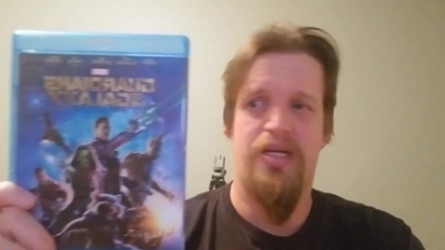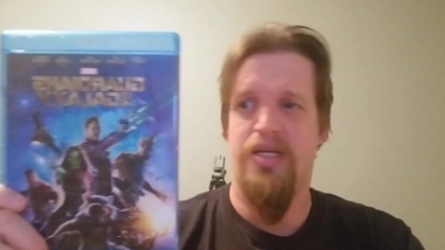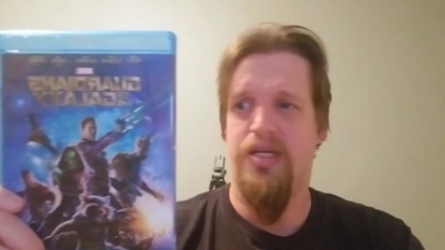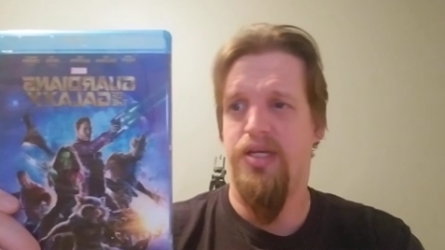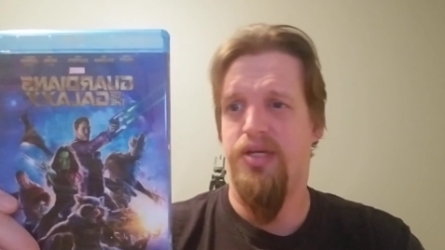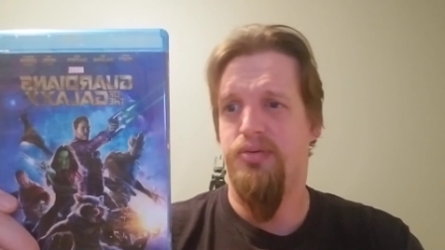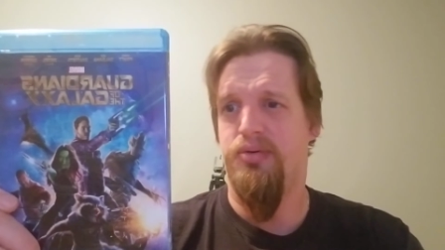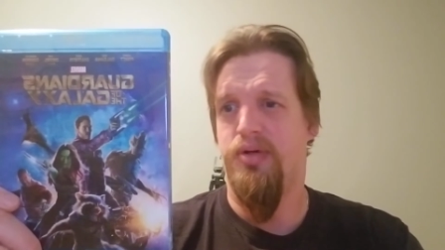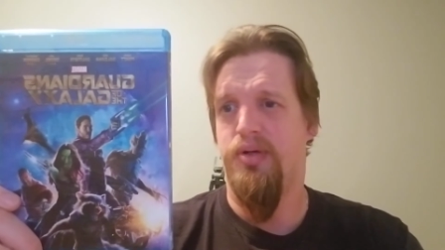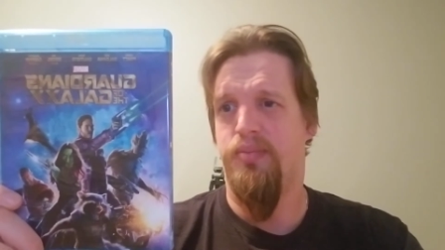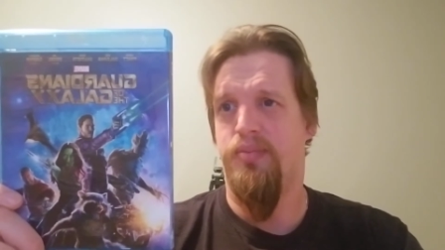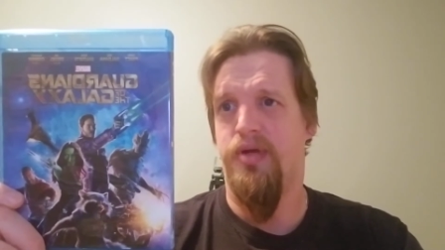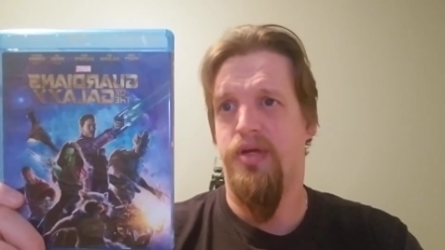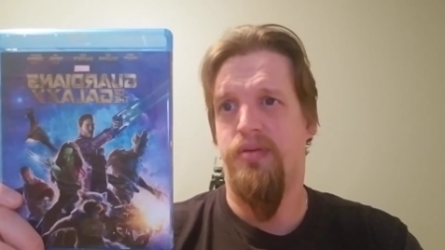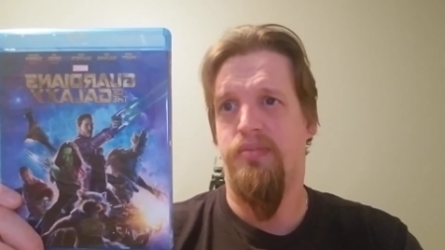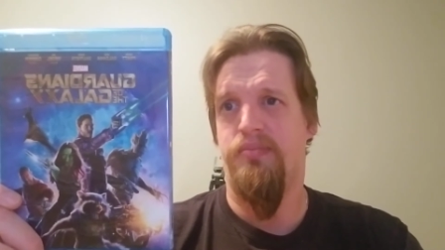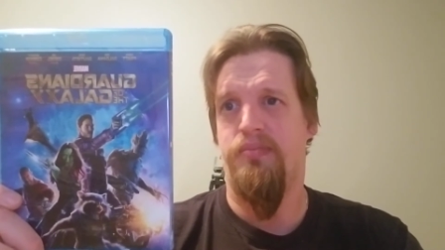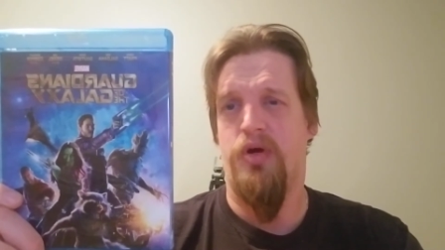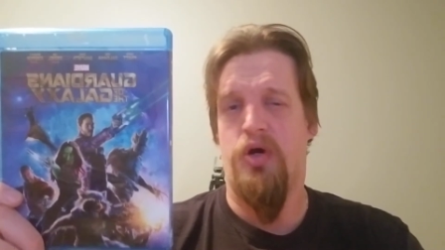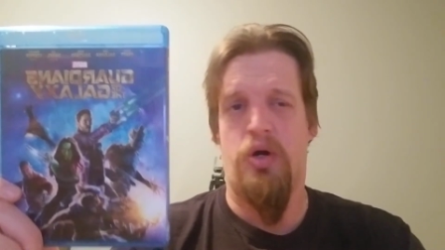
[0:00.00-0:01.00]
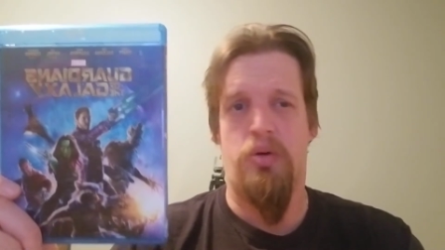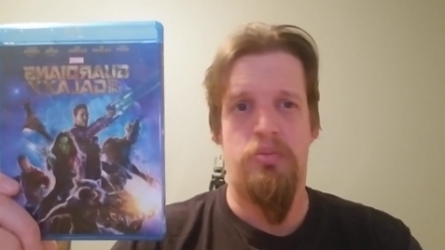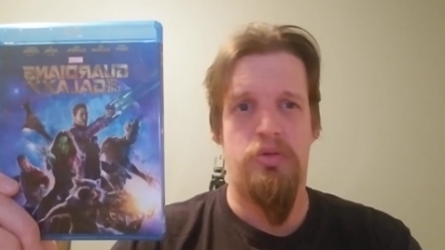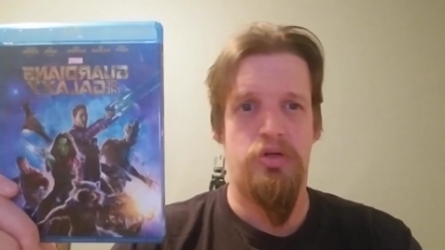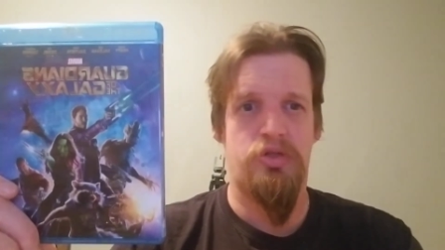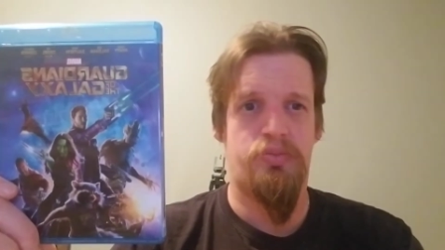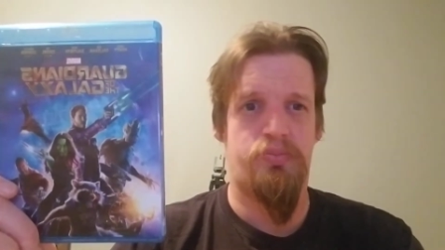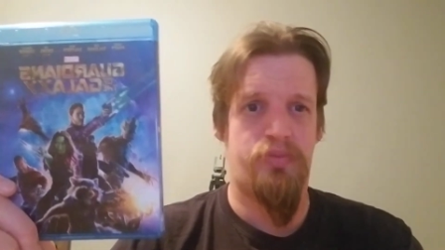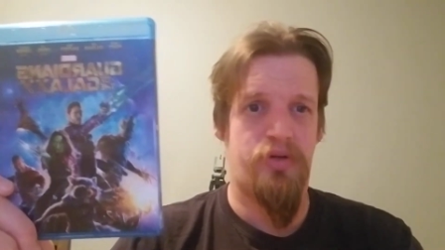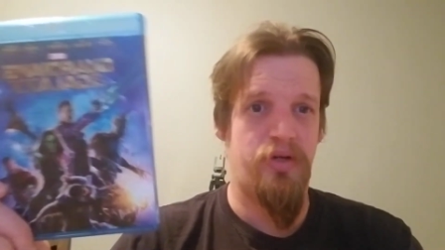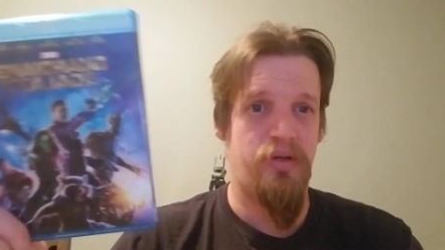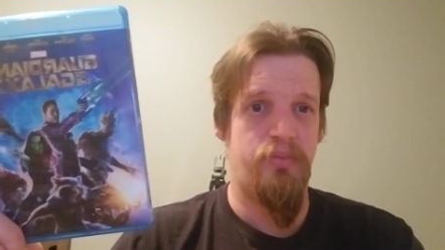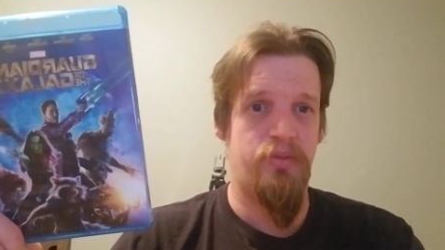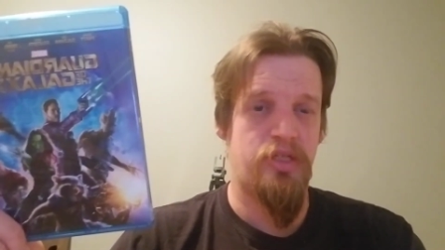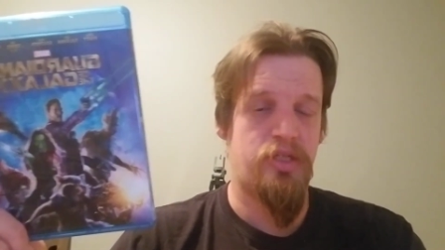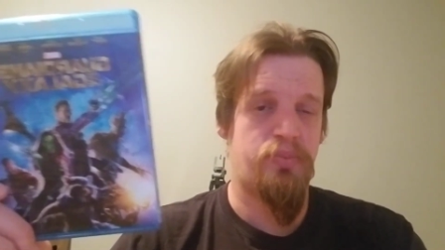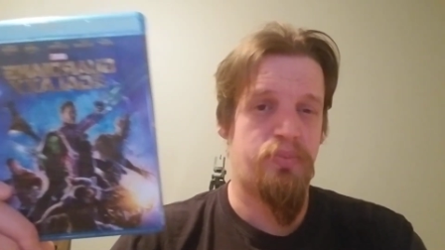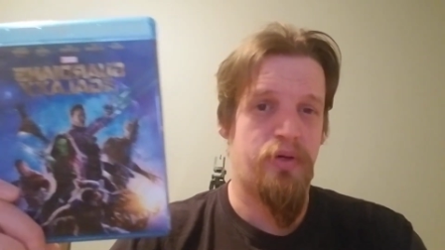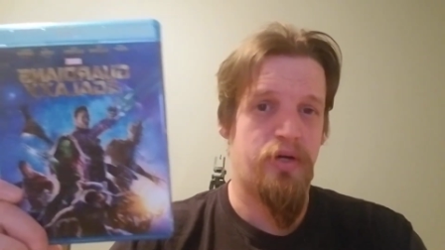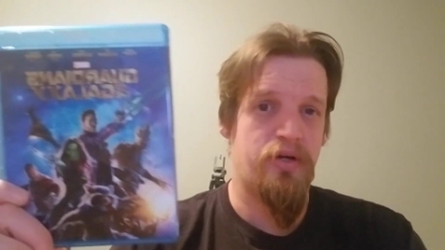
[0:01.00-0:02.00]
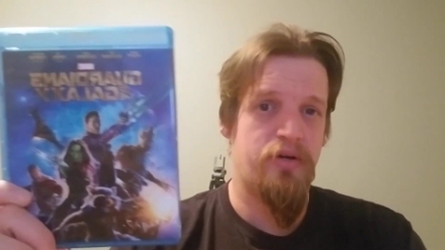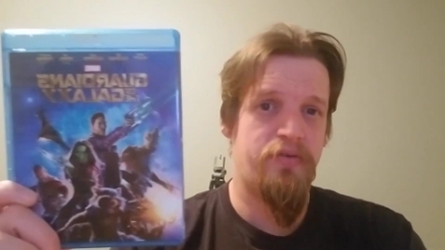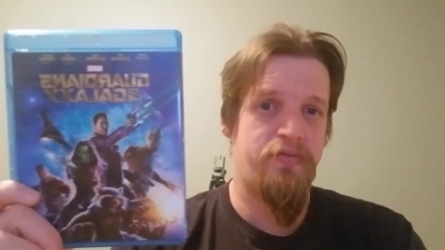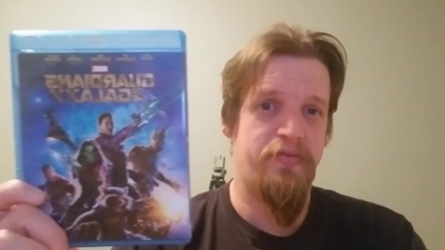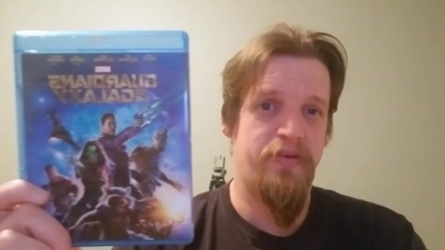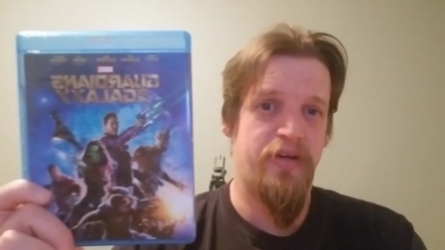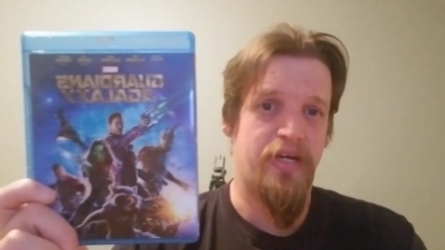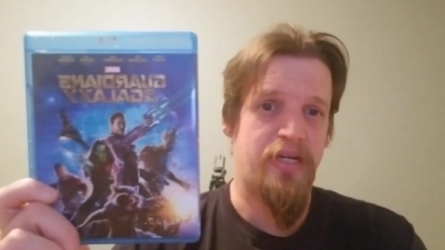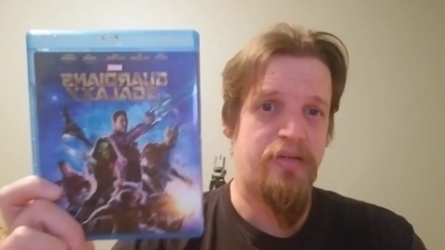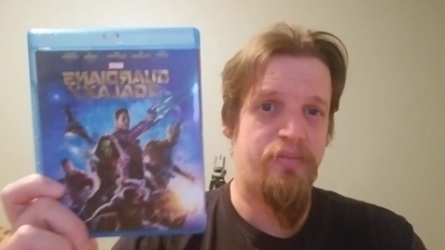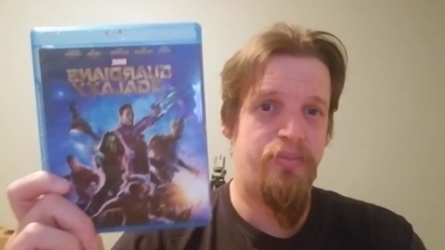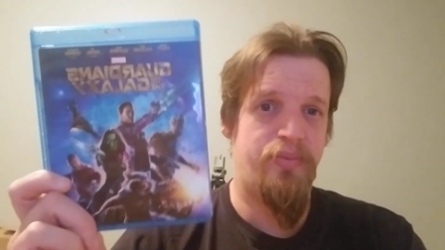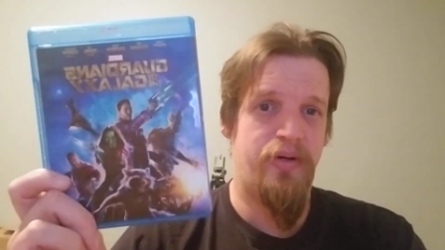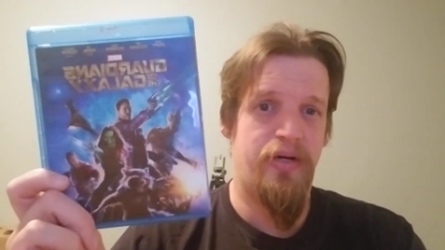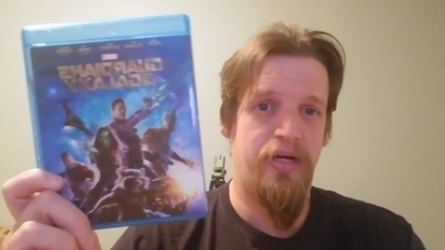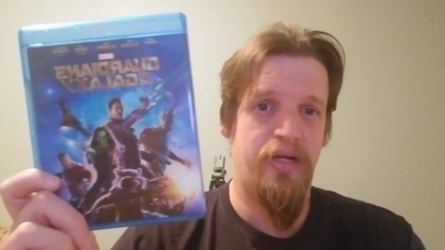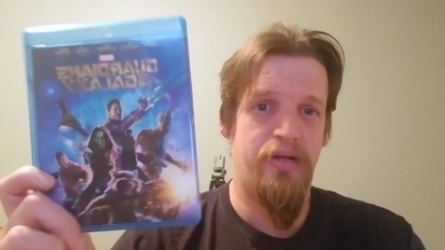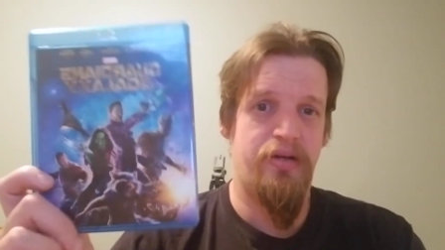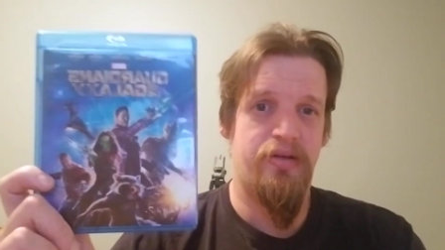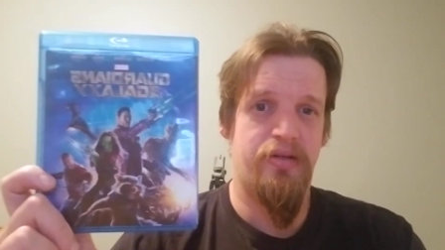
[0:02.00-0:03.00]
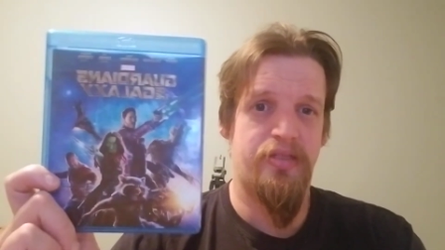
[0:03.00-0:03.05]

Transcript: it would have been almost pretty much perfect but